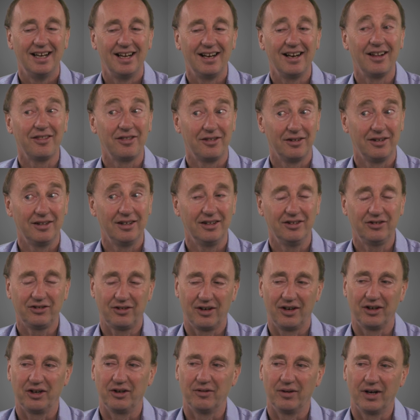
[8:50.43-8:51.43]
And I thought, oh, that's
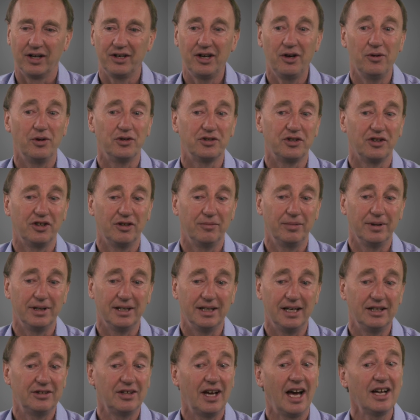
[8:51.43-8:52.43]
quite a good one. I know it's going to be.
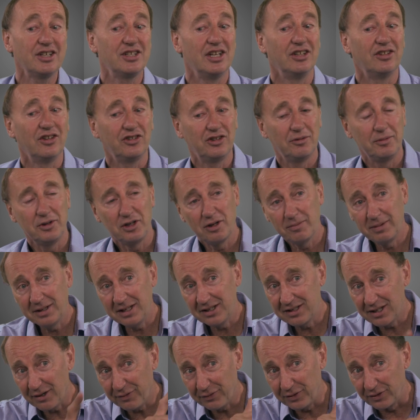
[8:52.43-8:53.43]
And he said something
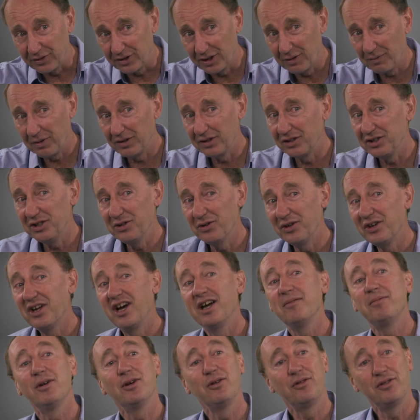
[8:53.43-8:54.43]
completely different, the one that you and
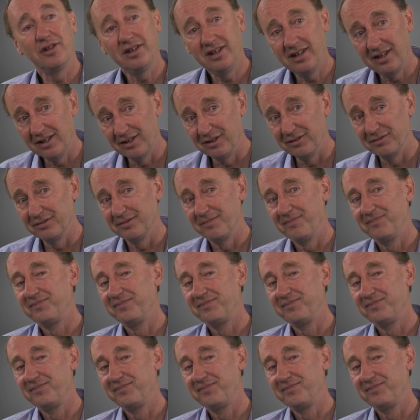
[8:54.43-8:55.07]
I are both thinking of.